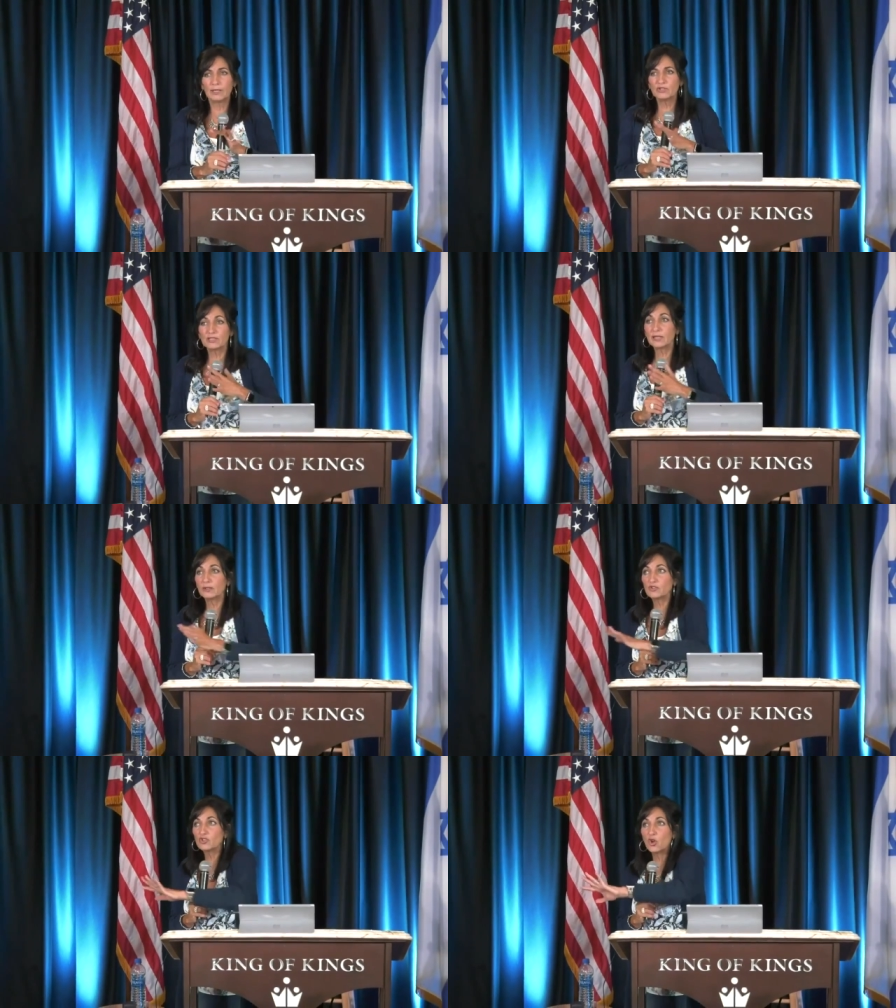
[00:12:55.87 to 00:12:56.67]
am I
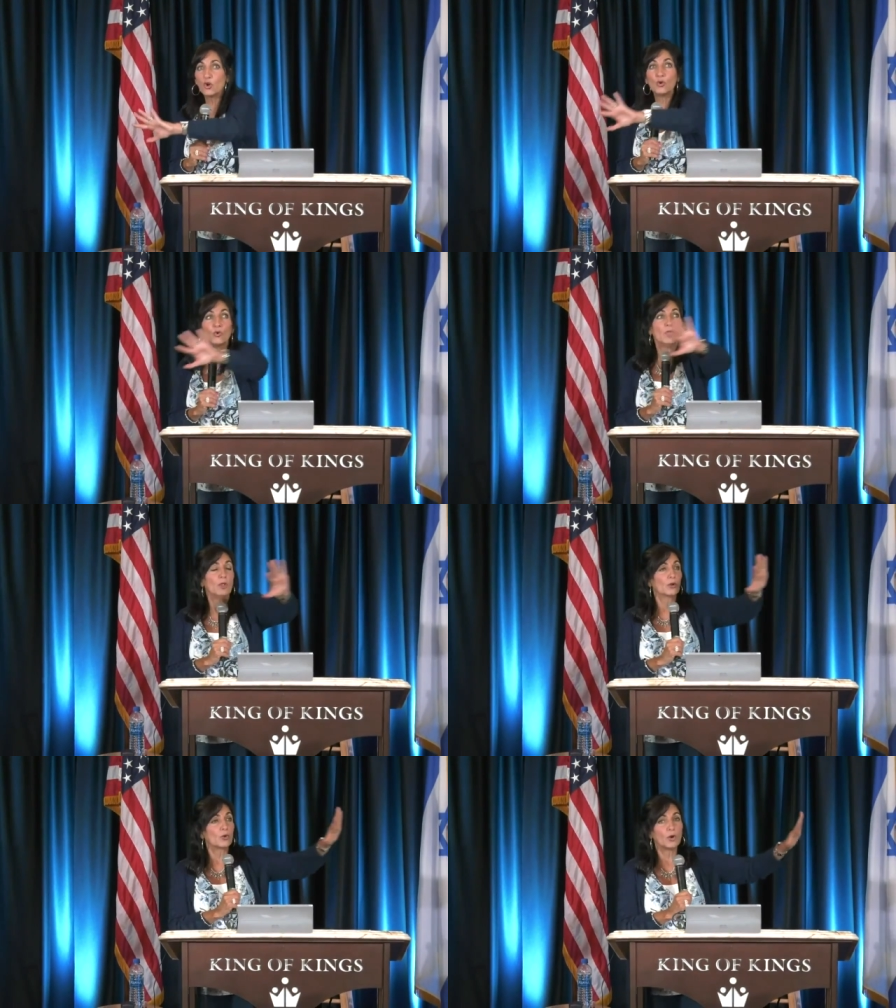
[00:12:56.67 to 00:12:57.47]
just getting
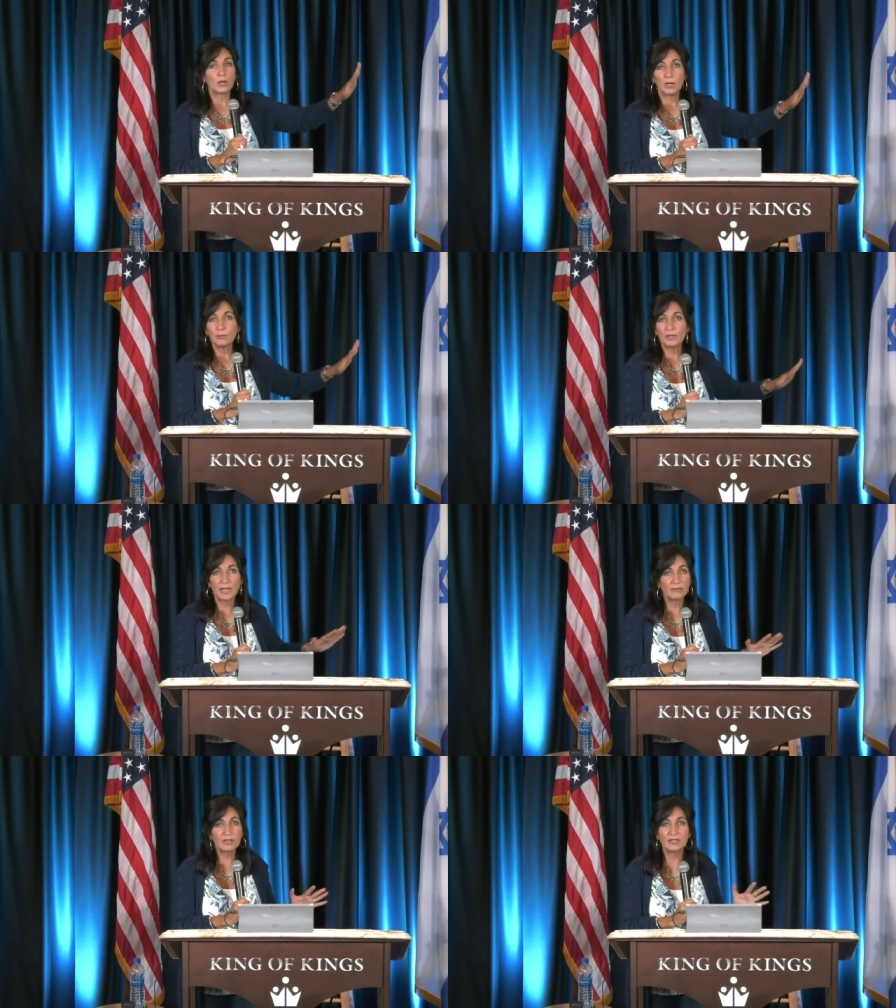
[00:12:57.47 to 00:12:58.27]
so caught
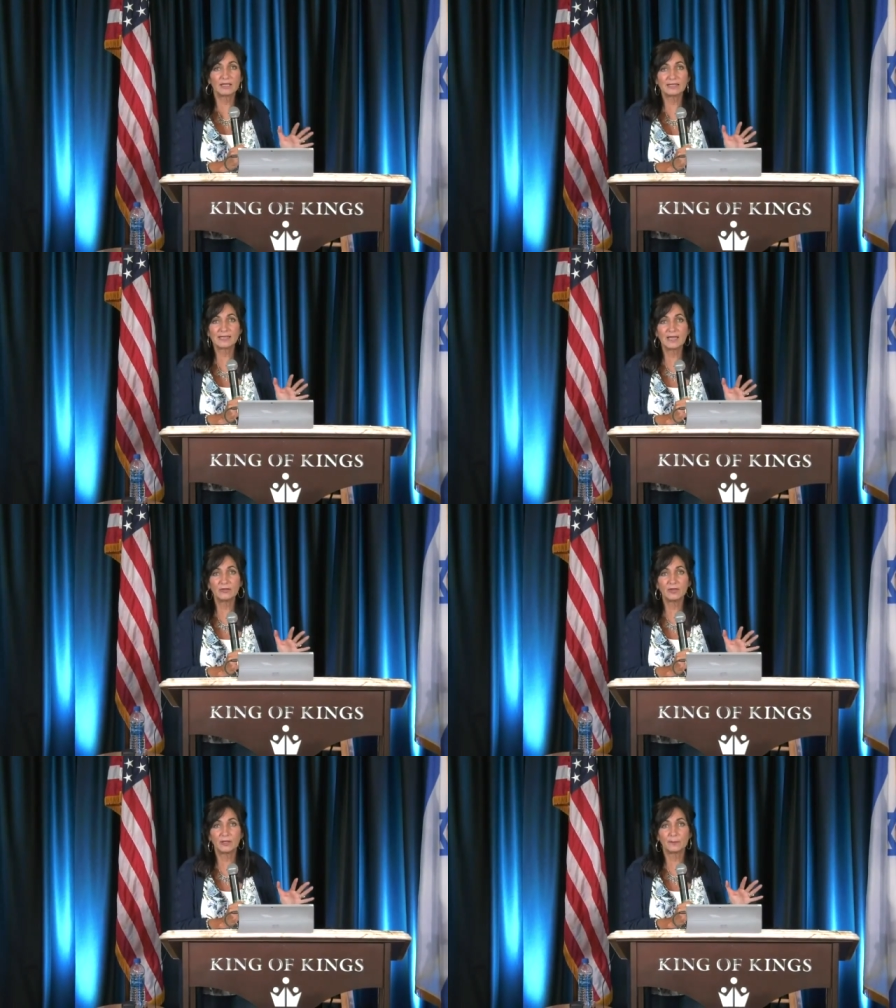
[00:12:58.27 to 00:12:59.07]
up with everything that's
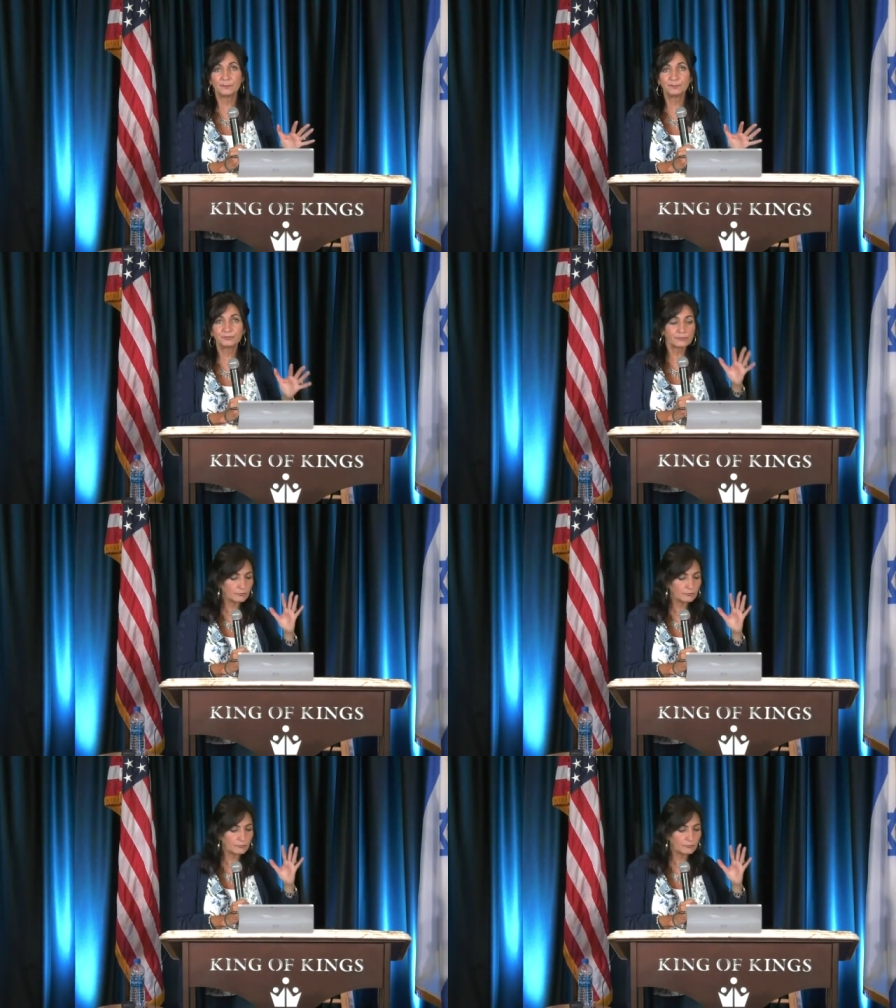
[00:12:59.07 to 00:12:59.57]
out there?